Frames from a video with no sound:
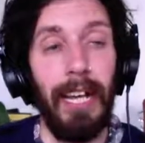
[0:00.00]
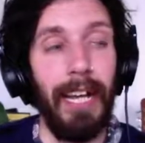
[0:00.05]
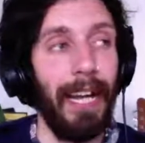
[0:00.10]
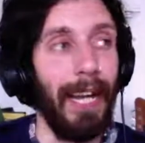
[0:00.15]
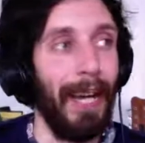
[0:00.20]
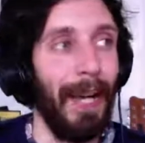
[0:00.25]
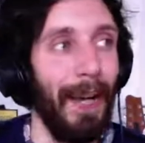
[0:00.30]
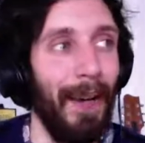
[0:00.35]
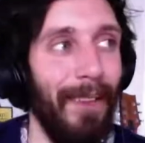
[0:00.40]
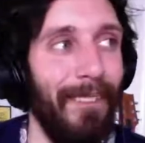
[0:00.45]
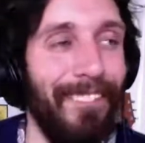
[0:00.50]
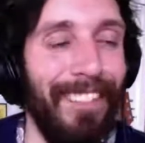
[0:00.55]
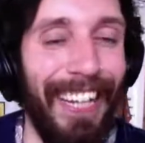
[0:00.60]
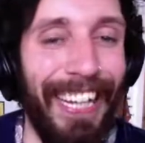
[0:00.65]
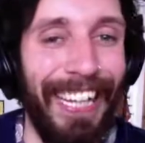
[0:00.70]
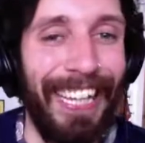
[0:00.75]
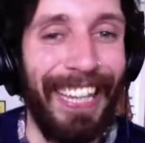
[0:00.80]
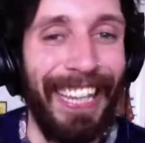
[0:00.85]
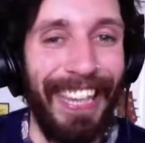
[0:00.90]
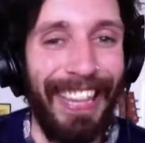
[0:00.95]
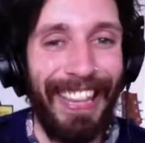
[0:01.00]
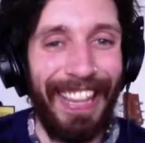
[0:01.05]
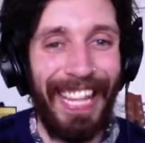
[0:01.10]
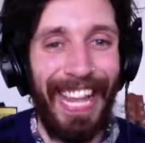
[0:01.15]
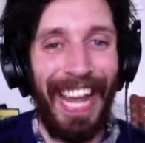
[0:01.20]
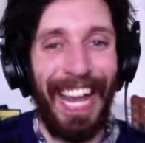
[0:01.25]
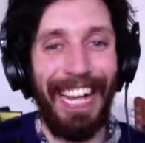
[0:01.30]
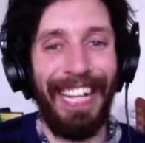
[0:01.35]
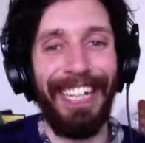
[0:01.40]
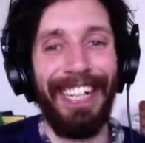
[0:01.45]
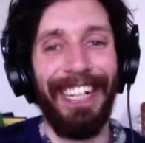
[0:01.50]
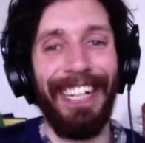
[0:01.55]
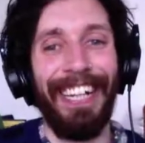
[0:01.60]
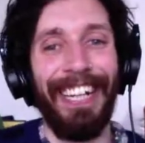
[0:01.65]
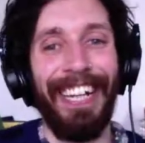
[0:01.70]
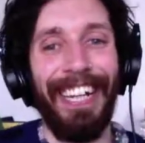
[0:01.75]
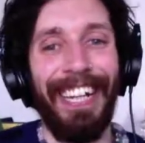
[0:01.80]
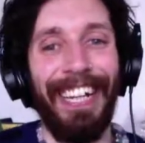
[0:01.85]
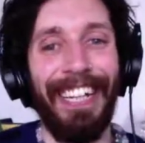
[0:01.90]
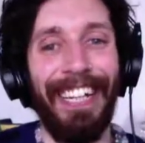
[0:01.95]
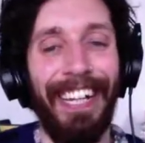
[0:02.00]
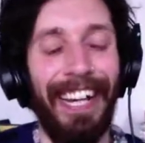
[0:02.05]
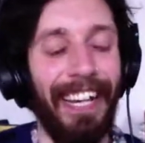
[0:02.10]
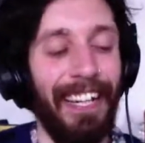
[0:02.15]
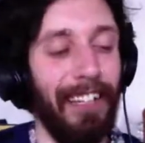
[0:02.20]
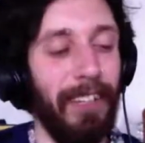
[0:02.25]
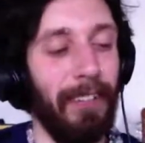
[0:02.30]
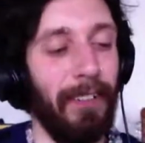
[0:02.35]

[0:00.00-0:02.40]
And then get